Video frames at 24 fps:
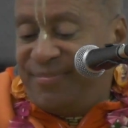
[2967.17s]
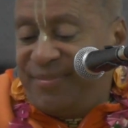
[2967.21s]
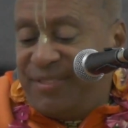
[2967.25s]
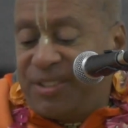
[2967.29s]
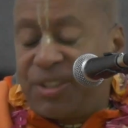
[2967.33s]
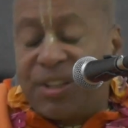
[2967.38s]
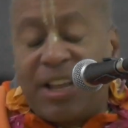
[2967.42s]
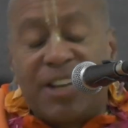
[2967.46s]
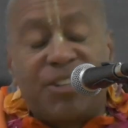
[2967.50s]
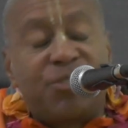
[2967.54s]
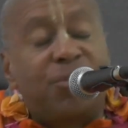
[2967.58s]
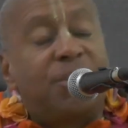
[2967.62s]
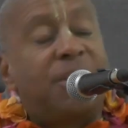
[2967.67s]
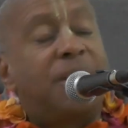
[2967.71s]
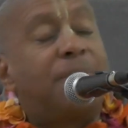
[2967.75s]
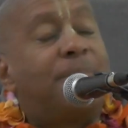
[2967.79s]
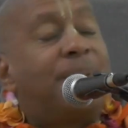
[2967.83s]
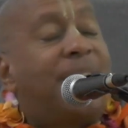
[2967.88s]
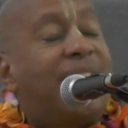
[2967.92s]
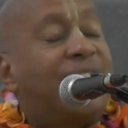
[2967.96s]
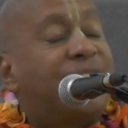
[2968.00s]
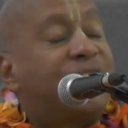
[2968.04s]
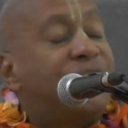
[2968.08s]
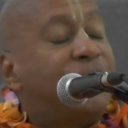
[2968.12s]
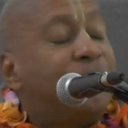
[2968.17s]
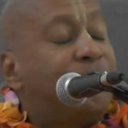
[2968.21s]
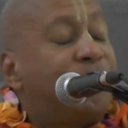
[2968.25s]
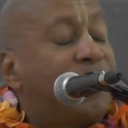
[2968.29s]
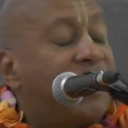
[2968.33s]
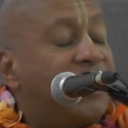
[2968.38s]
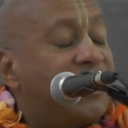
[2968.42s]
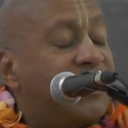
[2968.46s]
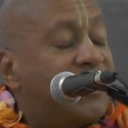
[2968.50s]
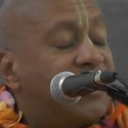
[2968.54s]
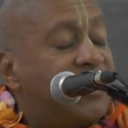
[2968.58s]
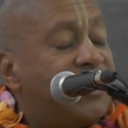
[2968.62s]
So that's what the bhakti
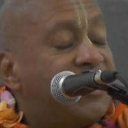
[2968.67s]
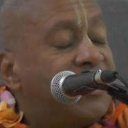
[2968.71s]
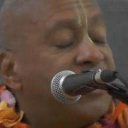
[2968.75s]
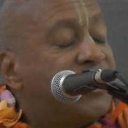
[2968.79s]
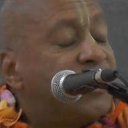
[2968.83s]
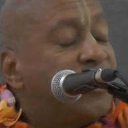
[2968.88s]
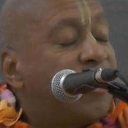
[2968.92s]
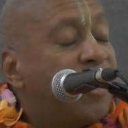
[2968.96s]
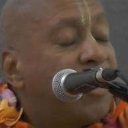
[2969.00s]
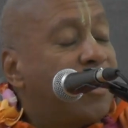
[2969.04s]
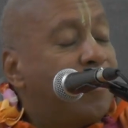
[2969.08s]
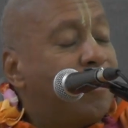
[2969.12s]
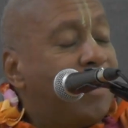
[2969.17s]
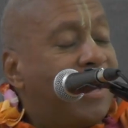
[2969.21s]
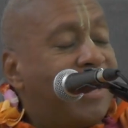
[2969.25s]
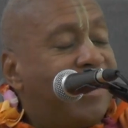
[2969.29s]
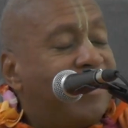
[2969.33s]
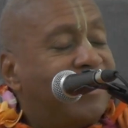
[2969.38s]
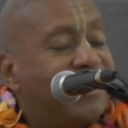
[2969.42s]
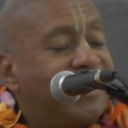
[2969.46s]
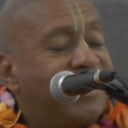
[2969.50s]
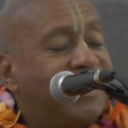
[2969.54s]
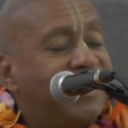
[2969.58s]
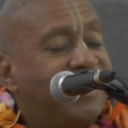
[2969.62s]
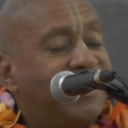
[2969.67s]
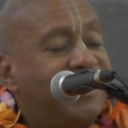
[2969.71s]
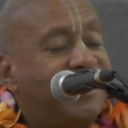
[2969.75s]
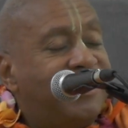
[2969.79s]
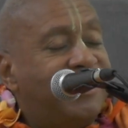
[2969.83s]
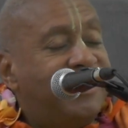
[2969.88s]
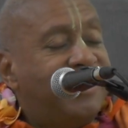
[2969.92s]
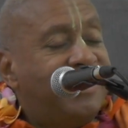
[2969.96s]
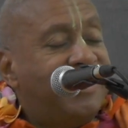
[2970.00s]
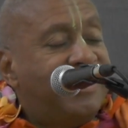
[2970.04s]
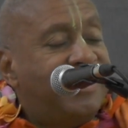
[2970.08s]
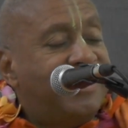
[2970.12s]
process is all about.
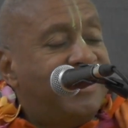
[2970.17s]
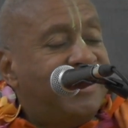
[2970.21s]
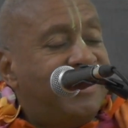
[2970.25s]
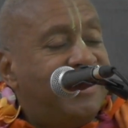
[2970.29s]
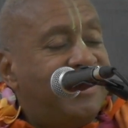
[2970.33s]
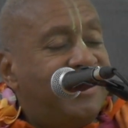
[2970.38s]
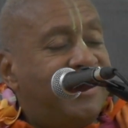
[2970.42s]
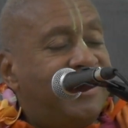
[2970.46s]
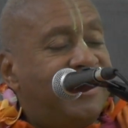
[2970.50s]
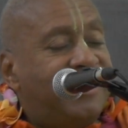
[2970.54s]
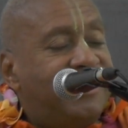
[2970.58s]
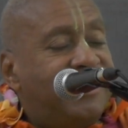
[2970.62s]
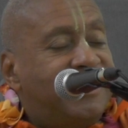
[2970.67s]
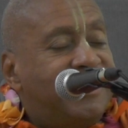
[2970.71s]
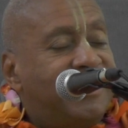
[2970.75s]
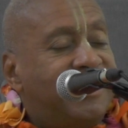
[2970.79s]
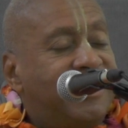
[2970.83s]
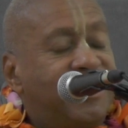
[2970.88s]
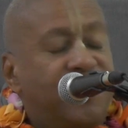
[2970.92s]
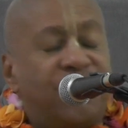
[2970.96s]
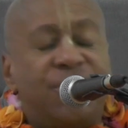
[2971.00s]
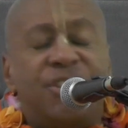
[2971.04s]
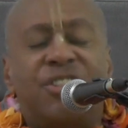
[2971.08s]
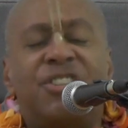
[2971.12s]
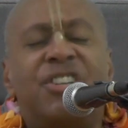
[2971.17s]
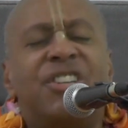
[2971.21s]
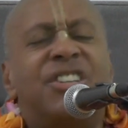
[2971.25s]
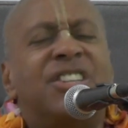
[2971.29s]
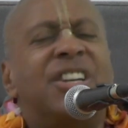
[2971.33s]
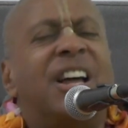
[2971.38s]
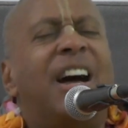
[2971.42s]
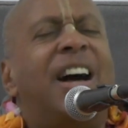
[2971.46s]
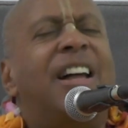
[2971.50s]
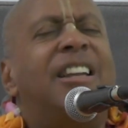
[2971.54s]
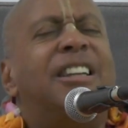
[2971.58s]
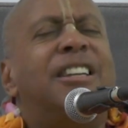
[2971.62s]

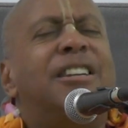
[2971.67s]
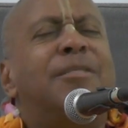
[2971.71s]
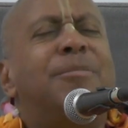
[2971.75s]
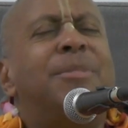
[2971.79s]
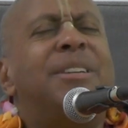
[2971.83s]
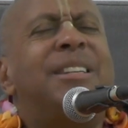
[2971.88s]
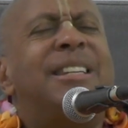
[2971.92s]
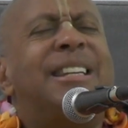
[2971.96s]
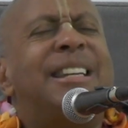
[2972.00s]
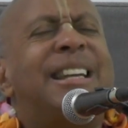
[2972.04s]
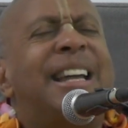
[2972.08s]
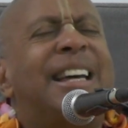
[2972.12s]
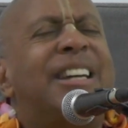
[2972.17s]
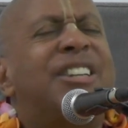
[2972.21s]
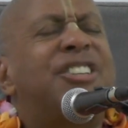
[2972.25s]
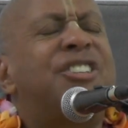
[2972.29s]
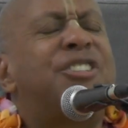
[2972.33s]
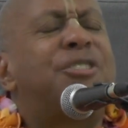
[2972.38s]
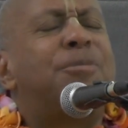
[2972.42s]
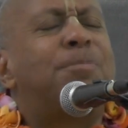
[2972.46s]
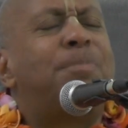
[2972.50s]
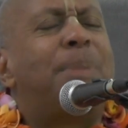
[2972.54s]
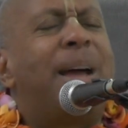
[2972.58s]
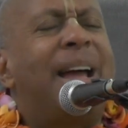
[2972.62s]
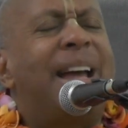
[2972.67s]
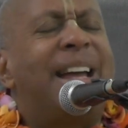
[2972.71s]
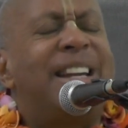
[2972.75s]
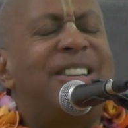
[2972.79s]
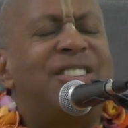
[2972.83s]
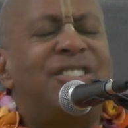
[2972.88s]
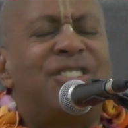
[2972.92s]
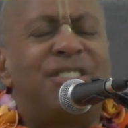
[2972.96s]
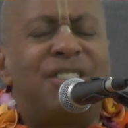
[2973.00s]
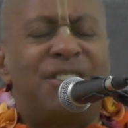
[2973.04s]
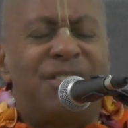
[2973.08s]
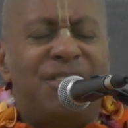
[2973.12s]
Krishna's unlimited
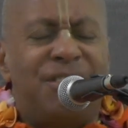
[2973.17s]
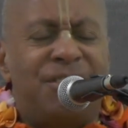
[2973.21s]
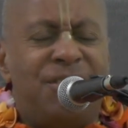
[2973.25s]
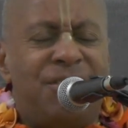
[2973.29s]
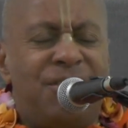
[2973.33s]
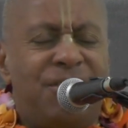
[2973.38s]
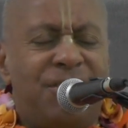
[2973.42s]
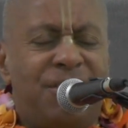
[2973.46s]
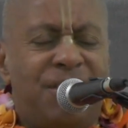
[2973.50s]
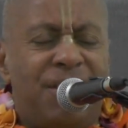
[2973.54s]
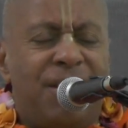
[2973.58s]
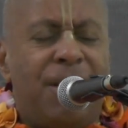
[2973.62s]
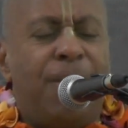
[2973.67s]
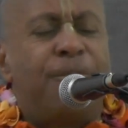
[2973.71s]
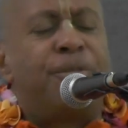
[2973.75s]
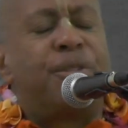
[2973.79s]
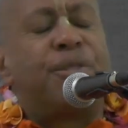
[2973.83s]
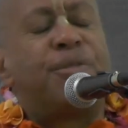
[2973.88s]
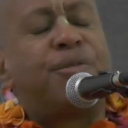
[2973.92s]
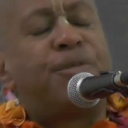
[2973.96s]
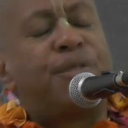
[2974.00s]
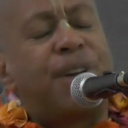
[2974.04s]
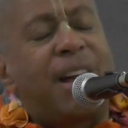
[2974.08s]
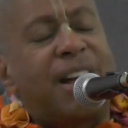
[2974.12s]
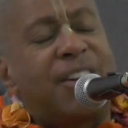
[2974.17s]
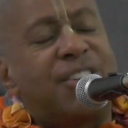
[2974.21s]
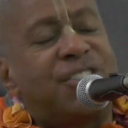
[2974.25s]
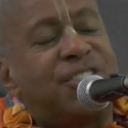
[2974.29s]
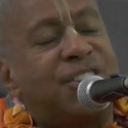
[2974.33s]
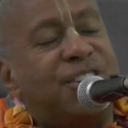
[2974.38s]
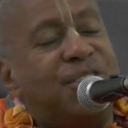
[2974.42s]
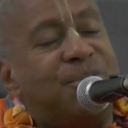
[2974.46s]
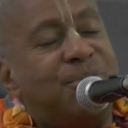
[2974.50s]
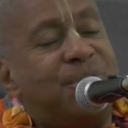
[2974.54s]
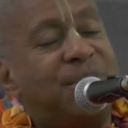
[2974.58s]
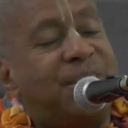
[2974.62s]
expansion of
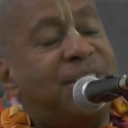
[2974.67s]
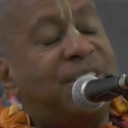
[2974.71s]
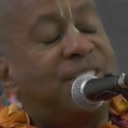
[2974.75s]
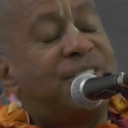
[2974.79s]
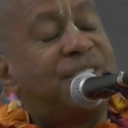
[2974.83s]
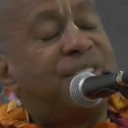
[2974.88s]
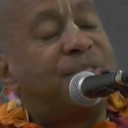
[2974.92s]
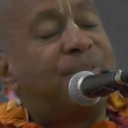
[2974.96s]
affection with his